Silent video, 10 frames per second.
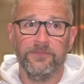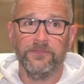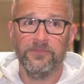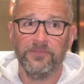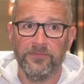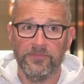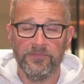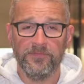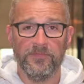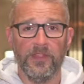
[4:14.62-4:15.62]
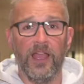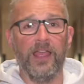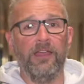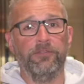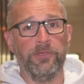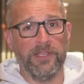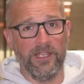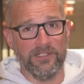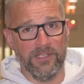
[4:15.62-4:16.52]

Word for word: Children? I have three kids: